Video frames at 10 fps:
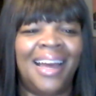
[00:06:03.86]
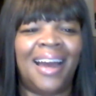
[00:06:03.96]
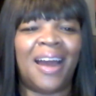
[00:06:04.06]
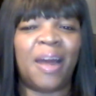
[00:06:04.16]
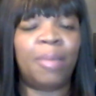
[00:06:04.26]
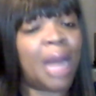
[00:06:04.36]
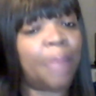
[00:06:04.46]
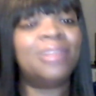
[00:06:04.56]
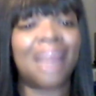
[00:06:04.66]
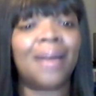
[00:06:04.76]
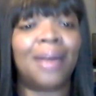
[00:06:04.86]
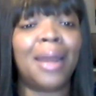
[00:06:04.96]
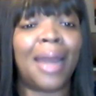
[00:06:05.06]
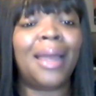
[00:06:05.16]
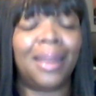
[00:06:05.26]
and I was Saturday
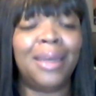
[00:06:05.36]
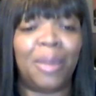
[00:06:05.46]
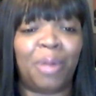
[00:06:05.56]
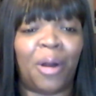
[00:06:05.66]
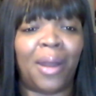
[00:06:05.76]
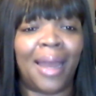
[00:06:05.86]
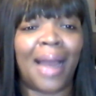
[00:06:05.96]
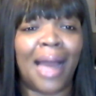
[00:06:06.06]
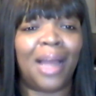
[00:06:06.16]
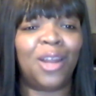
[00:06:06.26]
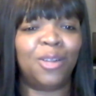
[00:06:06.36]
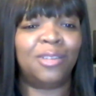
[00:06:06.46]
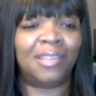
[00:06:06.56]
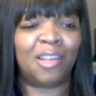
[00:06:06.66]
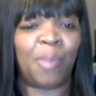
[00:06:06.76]
night cleanup girl. Like I
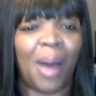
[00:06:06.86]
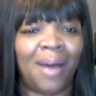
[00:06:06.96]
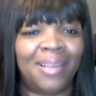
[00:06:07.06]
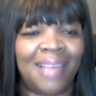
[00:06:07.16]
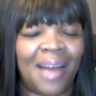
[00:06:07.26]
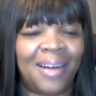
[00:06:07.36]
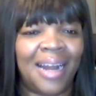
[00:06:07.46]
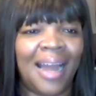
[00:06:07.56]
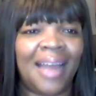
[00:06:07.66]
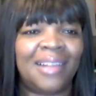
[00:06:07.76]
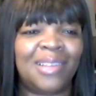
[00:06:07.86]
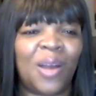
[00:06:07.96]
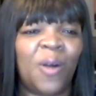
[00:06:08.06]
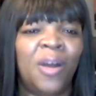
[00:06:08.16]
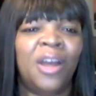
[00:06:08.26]
closed the spa on Saturday night.
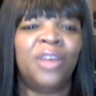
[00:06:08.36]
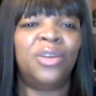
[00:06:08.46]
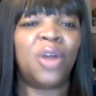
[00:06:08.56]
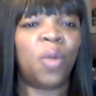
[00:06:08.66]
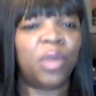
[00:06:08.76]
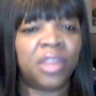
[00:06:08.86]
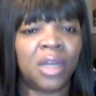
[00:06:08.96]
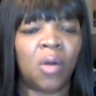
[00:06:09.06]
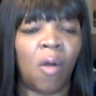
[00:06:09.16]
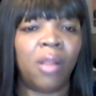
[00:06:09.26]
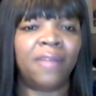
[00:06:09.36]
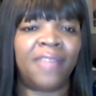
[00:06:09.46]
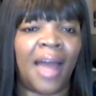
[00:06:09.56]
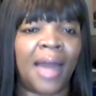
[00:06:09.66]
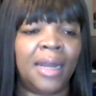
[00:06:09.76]
So, within all of
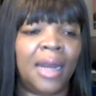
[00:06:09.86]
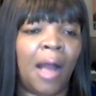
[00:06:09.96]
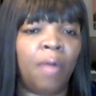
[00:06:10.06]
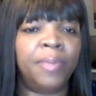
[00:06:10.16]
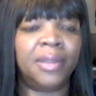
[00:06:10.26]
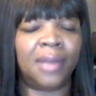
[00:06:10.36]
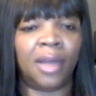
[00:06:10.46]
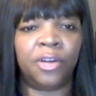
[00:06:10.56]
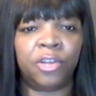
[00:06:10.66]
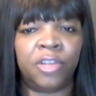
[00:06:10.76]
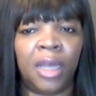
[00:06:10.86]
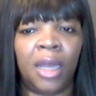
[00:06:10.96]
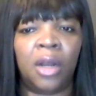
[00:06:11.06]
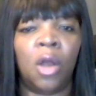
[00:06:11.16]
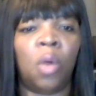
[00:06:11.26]
that, it helped me to
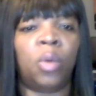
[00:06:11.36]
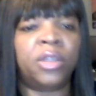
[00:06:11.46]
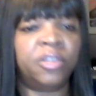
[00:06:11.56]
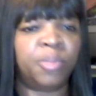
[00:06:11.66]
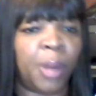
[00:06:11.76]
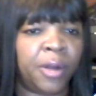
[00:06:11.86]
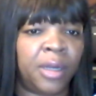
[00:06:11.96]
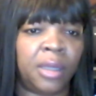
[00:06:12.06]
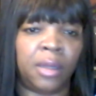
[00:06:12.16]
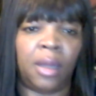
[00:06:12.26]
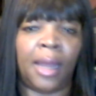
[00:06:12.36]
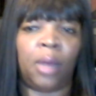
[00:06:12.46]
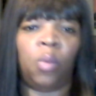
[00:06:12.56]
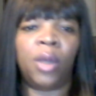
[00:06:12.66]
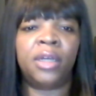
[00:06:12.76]
understand what does marketing look
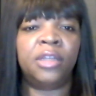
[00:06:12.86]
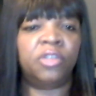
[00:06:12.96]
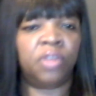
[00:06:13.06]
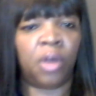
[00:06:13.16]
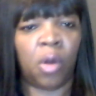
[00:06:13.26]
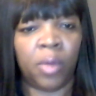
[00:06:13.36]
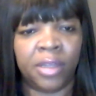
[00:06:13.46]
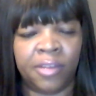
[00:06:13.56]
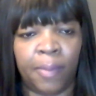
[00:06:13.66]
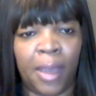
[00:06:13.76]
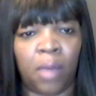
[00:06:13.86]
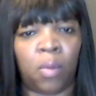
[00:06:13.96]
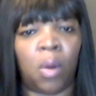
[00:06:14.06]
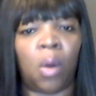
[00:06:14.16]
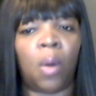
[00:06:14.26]
like, what needs to go into
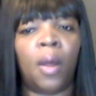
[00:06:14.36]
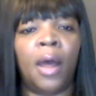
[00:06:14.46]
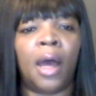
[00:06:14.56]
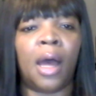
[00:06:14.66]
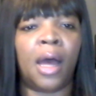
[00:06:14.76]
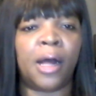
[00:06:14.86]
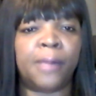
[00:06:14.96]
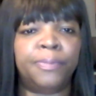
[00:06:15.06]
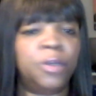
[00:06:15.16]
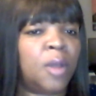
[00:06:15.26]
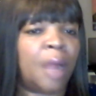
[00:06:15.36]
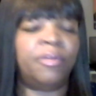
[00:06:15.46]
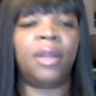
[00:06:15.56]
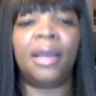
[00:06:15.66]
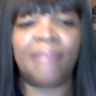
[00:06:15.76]
payroll. I
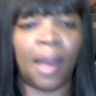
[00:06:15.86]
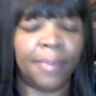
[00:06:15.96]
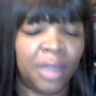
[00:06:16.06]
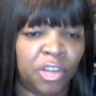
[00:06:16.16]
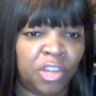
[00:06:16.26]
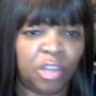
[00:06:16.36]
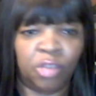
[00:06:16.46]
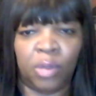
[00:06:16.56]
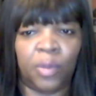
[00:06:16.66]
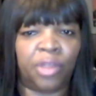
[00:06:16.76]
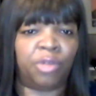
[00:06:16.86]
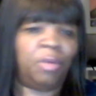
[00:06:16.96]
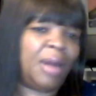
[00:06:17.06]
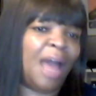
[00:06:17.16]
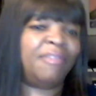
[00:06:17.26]
realized how many sheets we went
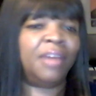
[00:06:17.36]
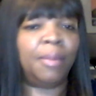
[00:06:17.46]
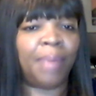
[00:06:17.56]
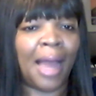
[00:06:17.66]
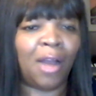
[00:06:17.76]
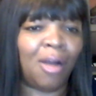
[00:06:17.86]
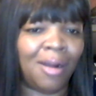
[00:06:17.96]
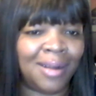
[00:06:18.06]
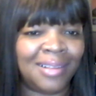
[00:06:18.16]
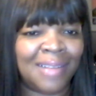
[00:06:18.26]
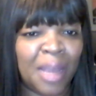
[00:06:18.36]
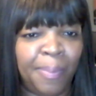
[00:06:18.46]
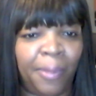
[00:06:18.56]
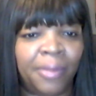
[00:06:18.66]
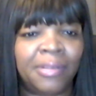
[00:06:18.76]
through and having a black card at
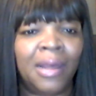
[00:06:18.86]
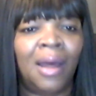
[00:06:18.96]
Staples